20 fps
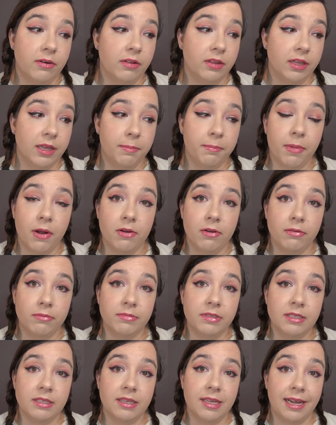lip
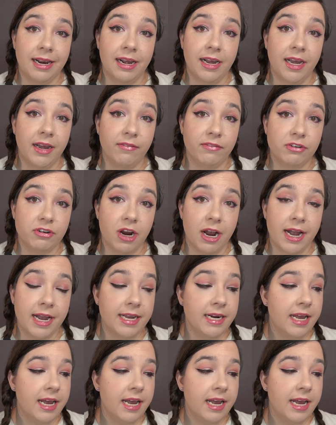balms that I have tried,